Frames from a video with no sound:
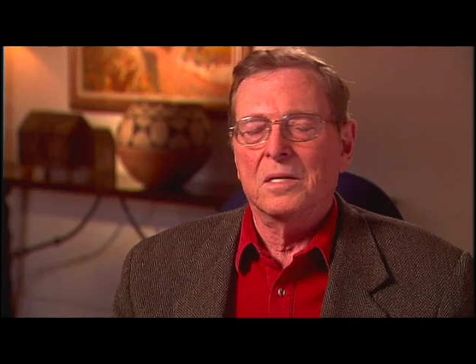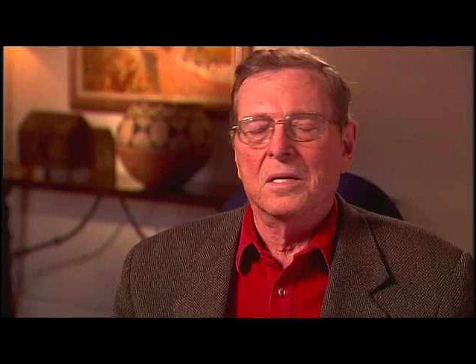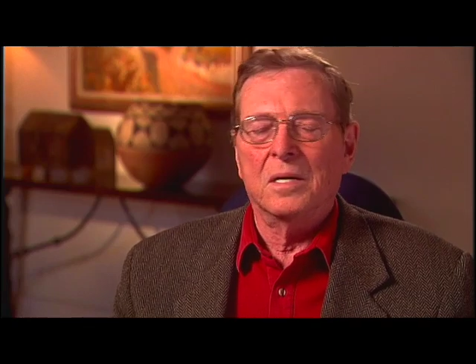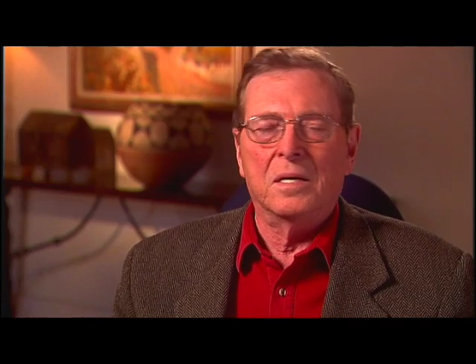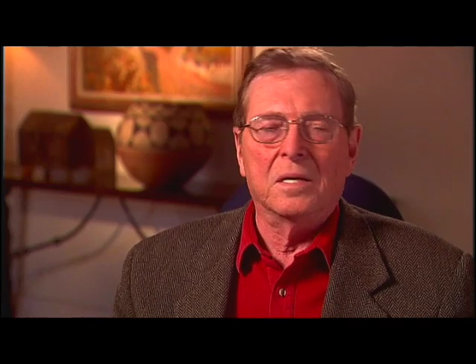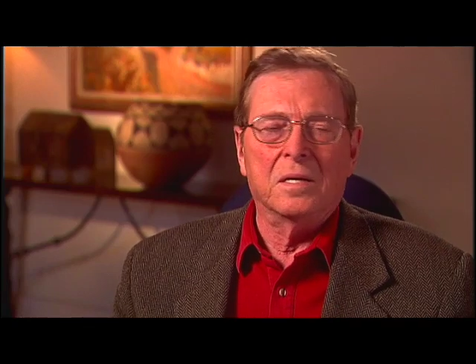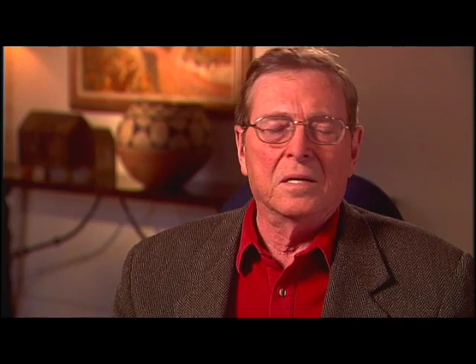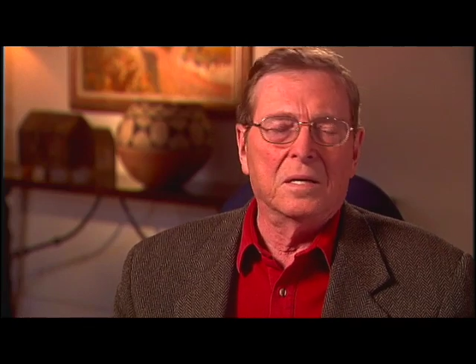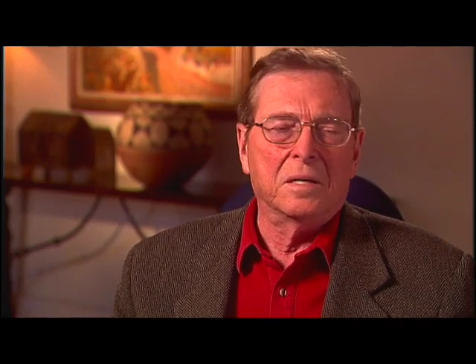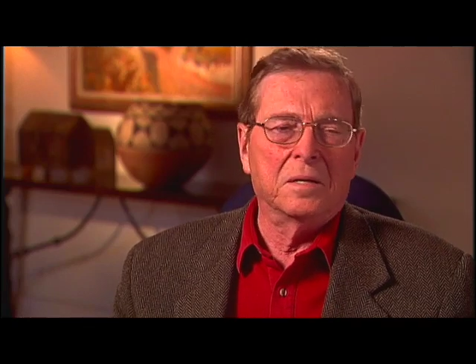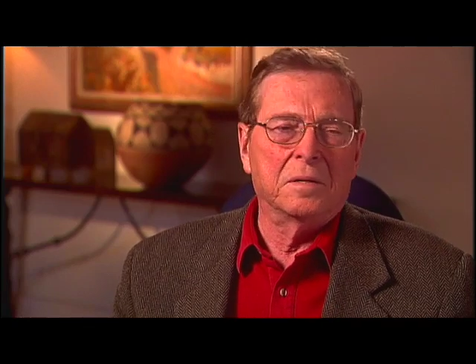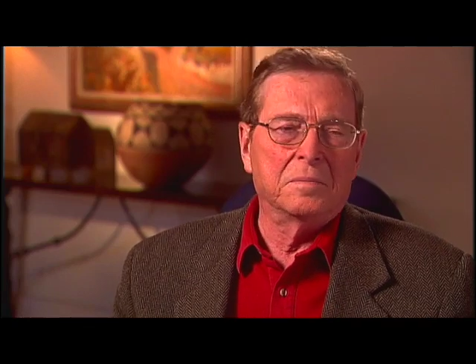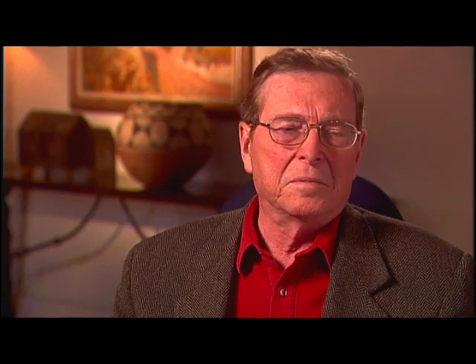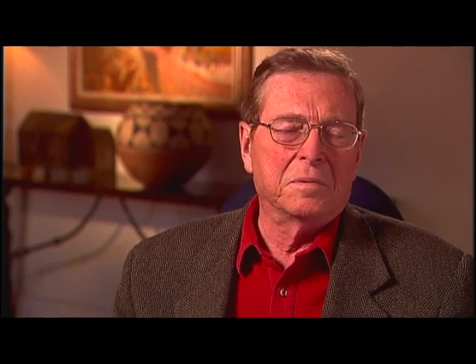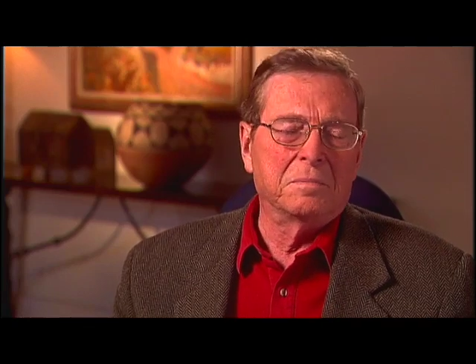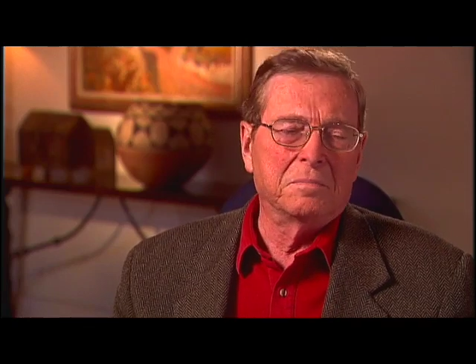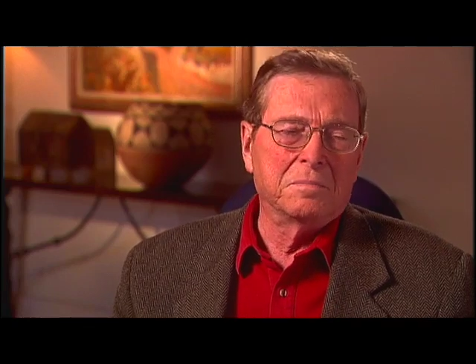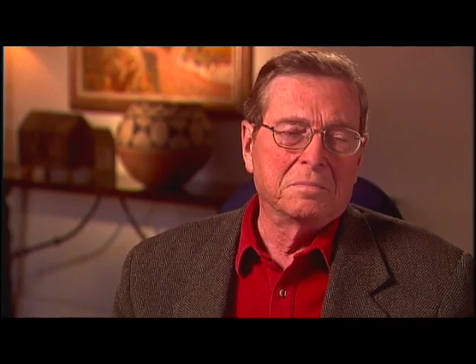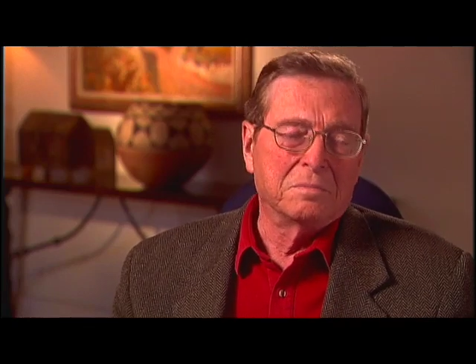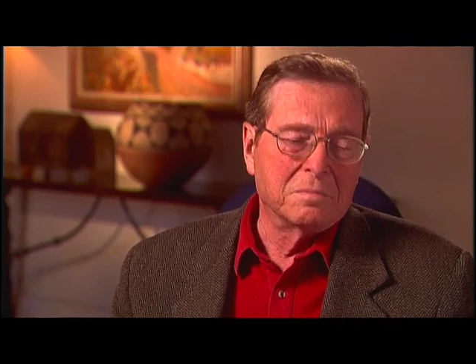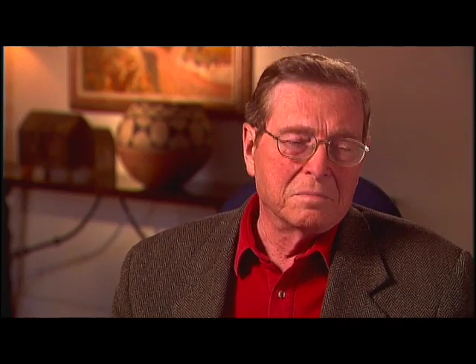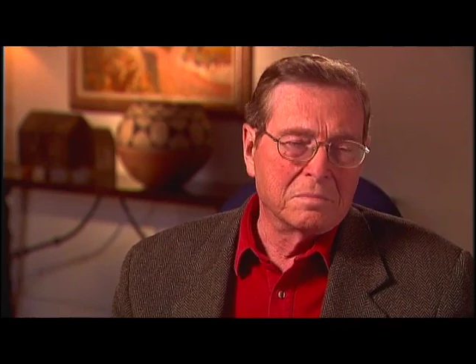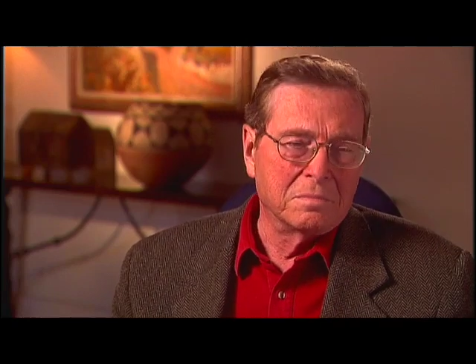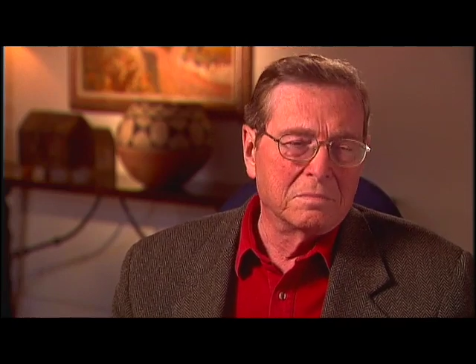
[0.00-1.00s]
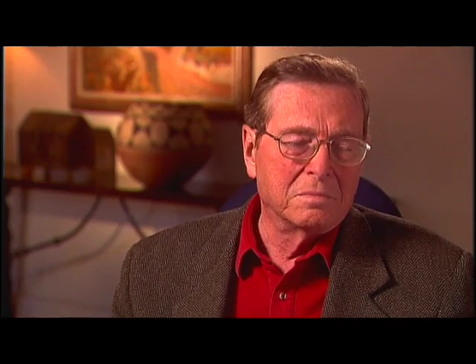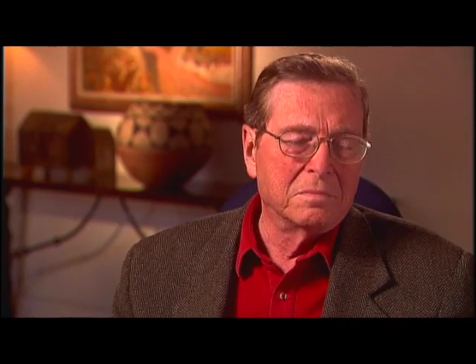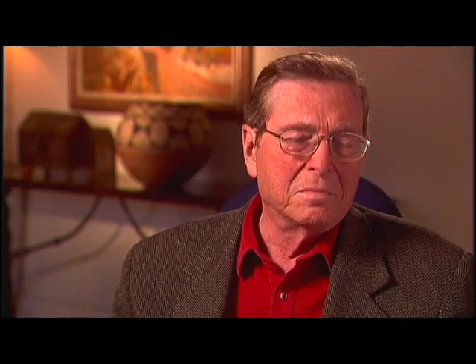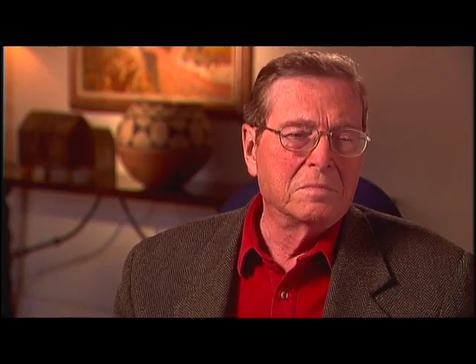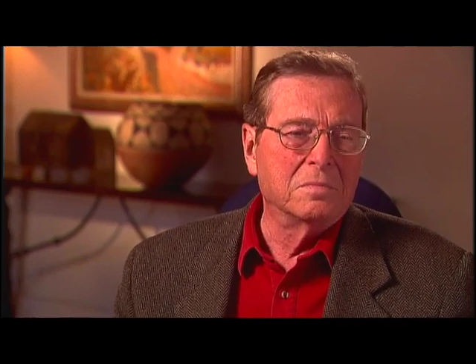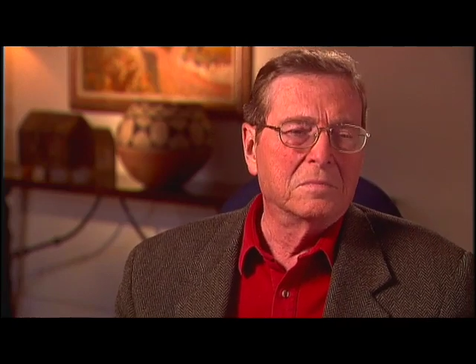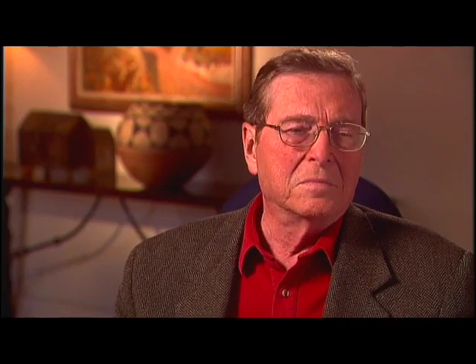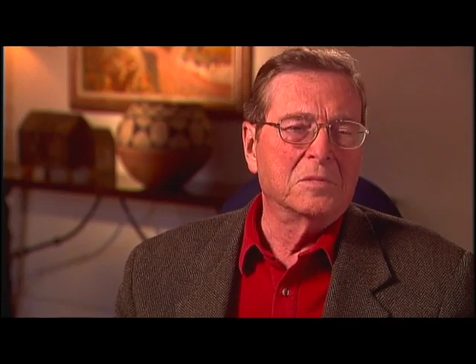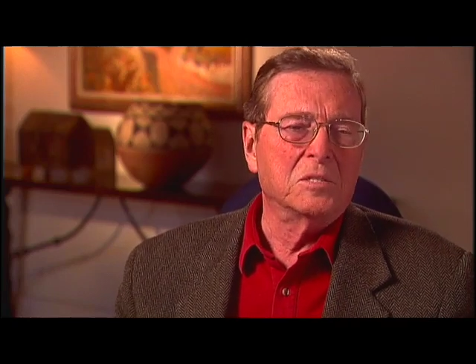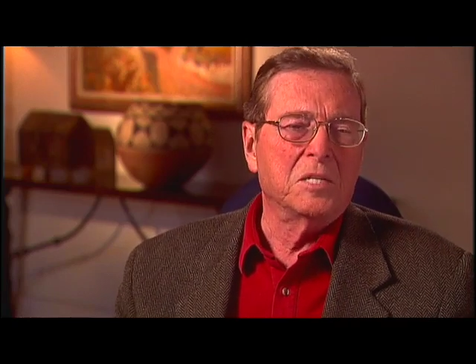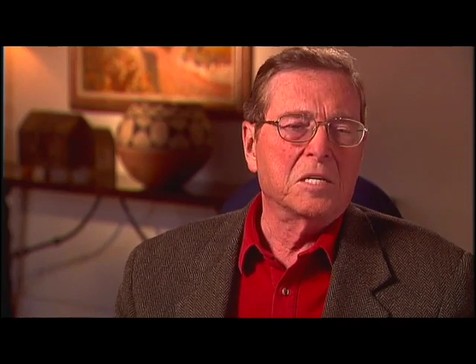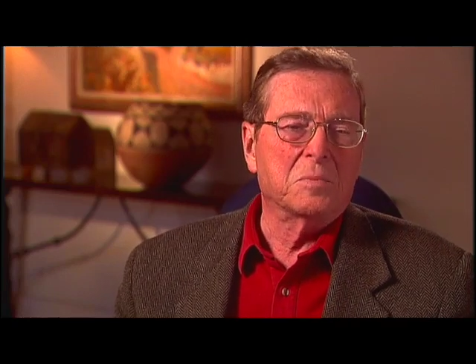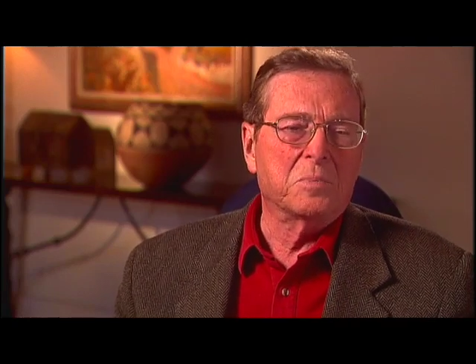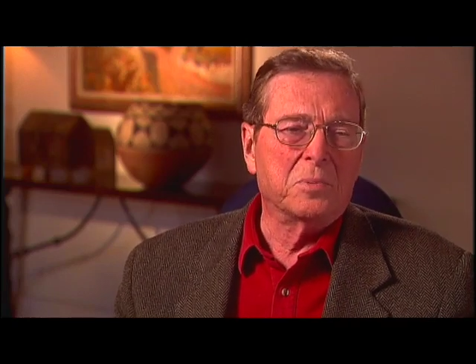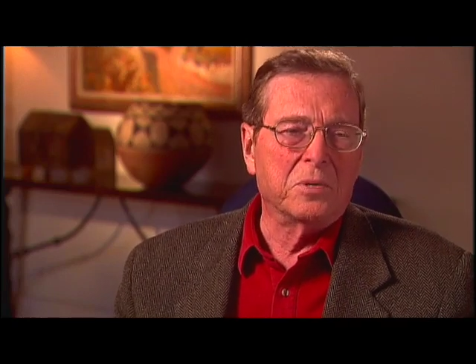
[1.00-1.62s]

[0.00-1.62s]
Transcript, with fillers: And uh, that's